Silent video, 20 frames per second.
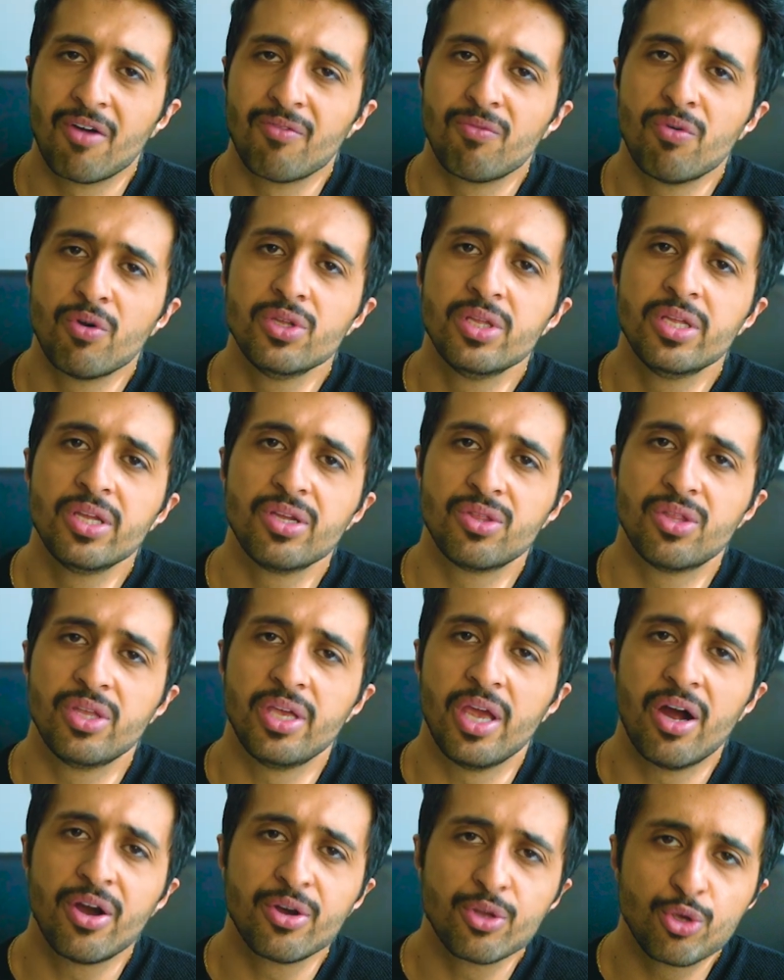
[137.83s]
avoiding
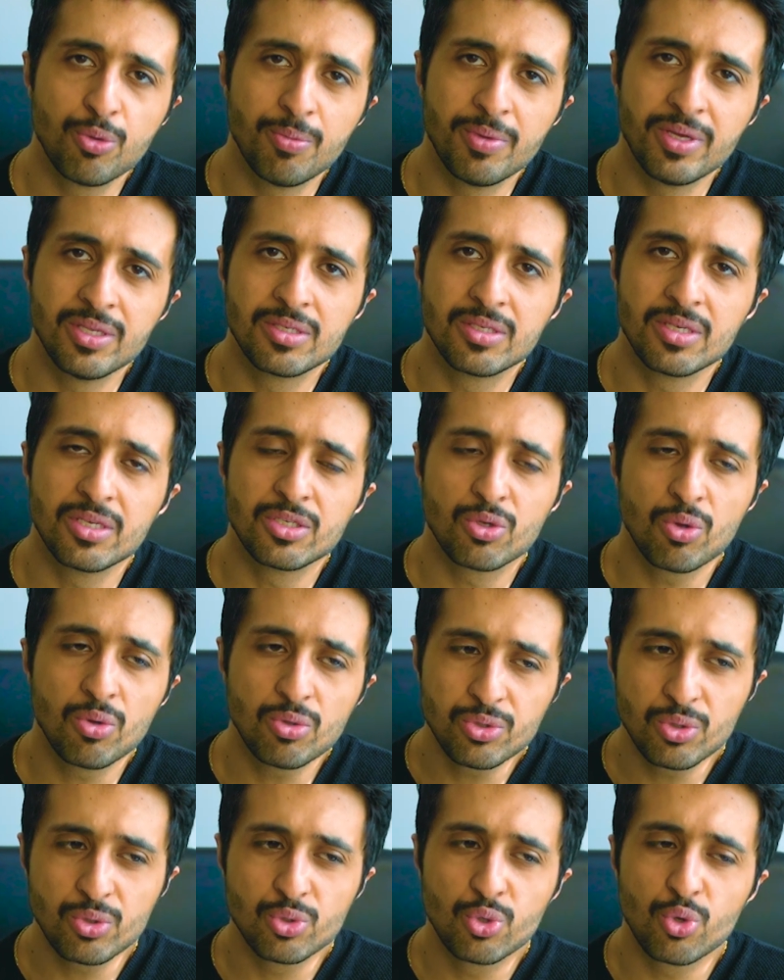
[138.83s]
the arguments is
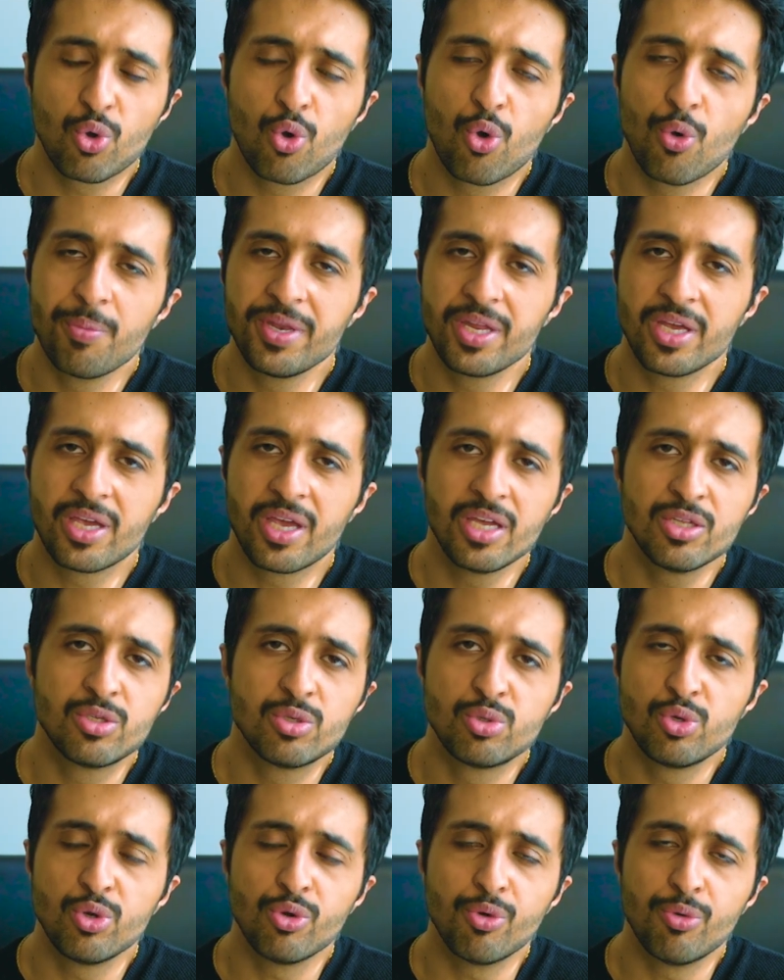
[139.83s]
also to communicate
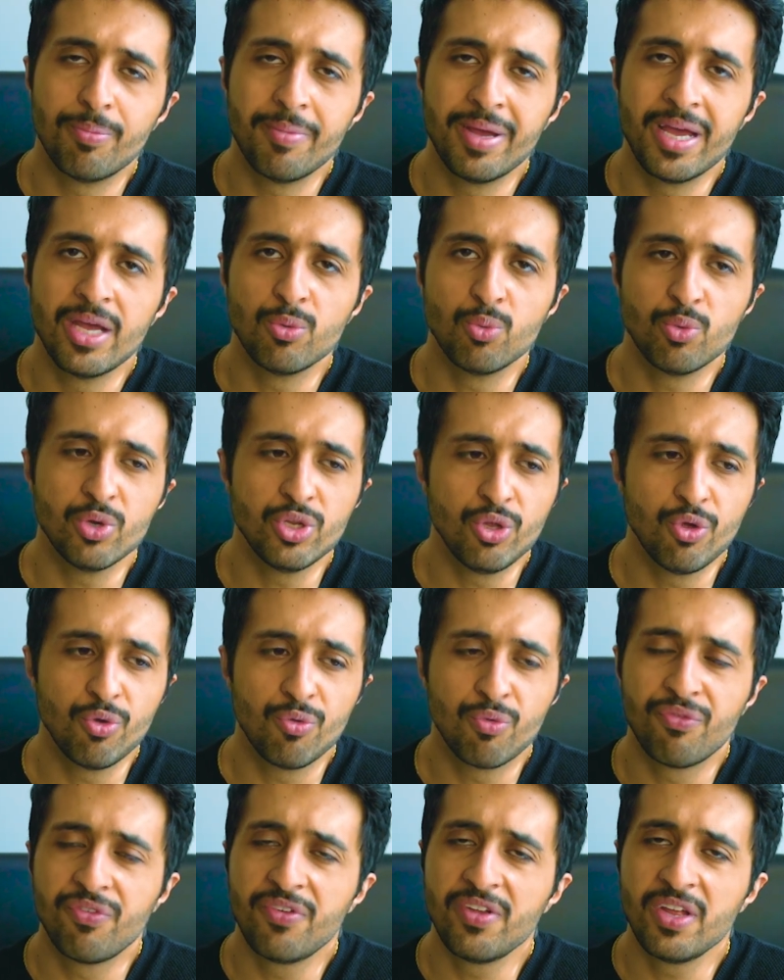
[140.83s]
to your man when you
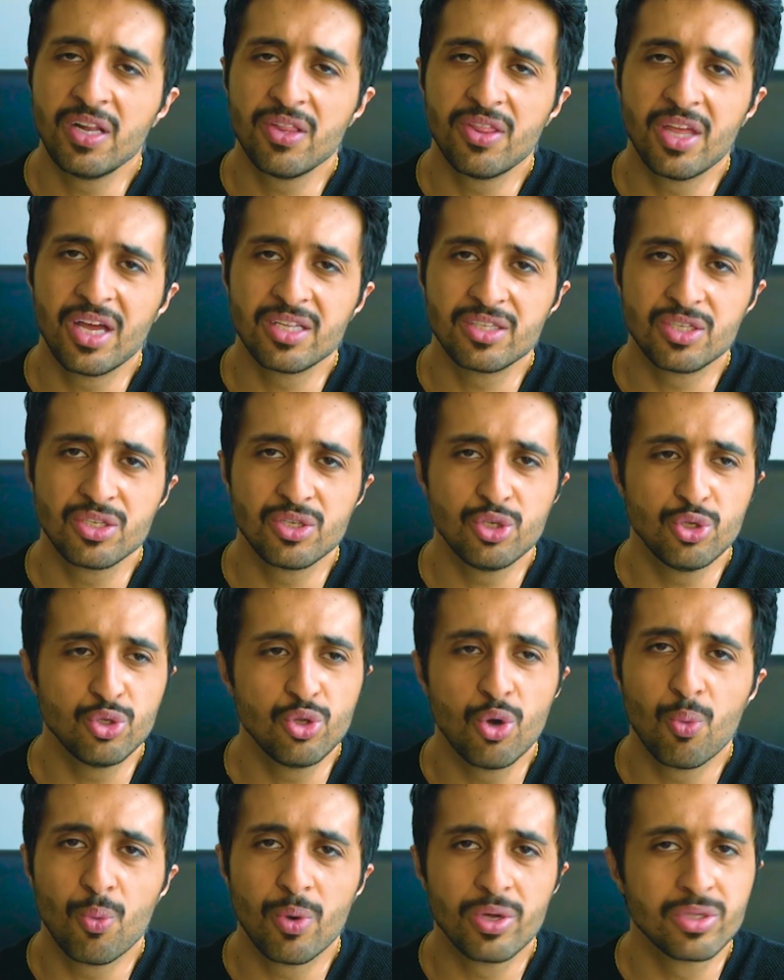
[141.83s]
feel that you
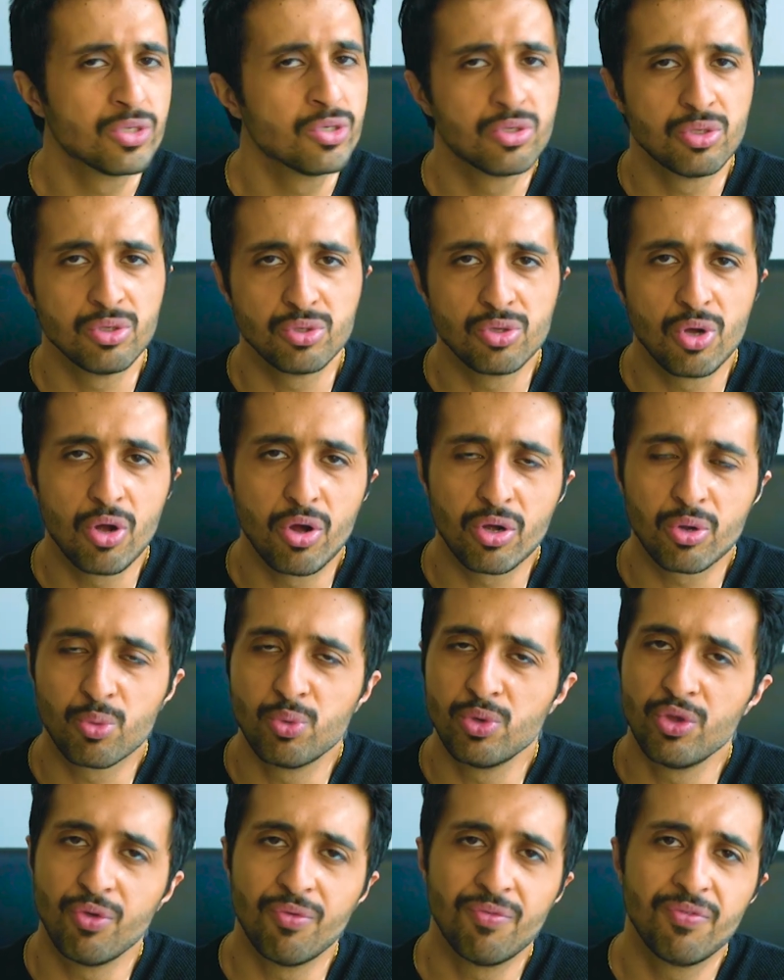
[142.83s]
don't want to talk,
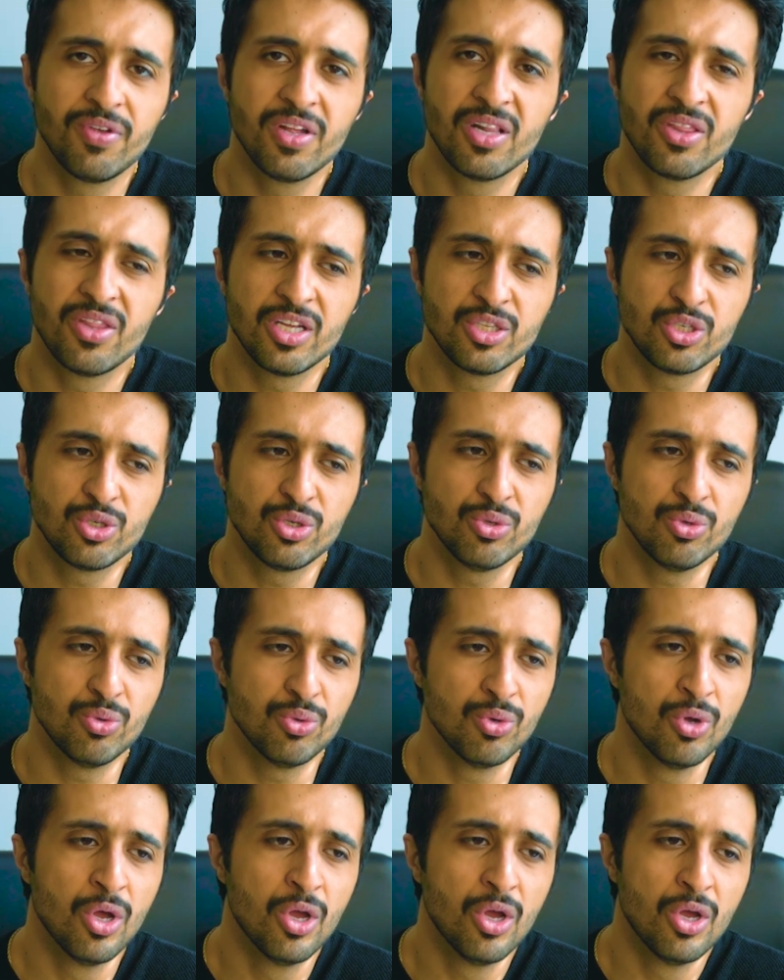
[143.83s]
when you feel that you